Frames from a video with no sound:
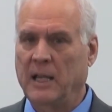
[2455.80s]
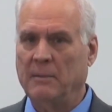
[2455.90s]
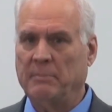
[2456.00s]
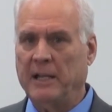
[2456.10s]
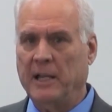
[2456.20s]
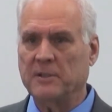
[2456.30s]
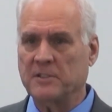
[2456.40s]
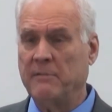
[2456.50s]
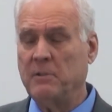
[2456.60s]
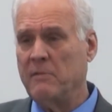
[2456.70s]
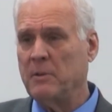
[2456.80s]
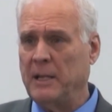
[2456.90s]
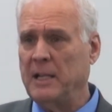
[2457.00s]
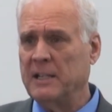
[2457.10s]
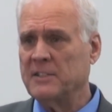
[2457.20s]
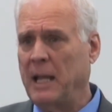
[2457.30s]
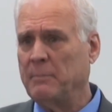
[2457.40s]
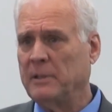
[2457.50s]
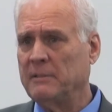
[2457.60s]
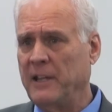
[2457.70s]
by others? Have you ever been an
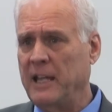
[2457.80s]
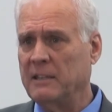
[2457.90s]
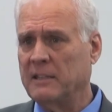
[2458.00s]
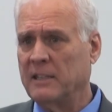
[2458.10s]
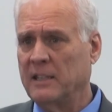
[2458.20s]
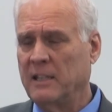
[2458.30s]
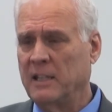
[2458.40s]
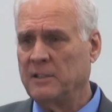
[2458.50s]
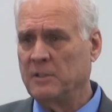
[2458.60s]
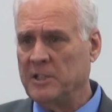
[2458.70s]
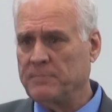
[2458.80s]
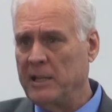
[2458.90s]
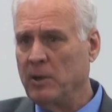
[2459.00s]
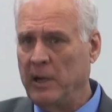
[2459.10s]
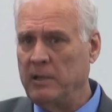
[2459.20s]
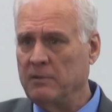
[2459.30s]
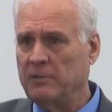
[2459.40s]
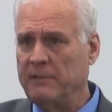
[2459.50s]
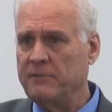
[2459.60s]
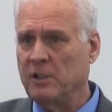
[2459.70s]
example of faith? So, just by the way you've
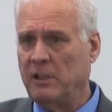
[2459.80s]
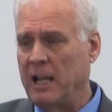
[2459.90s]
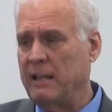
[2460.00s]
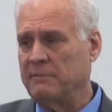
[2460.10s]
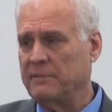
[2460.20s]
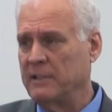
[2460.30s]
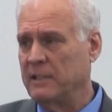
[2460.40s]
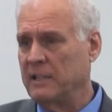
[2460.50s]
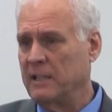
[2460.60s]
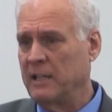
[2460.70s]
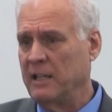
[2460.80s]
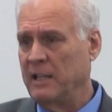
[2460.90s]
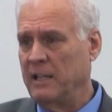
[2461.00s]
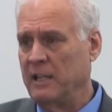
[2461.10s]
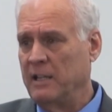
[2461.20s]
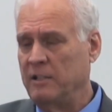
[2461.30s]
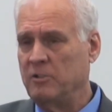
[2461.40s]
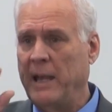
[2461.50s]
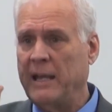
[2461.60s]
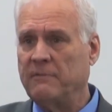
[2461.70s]
lived your life, you've
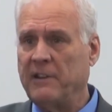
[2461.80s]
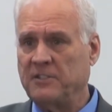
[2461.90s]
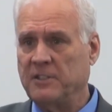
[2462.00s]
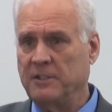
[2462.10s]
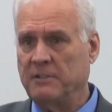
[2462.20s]
manifested your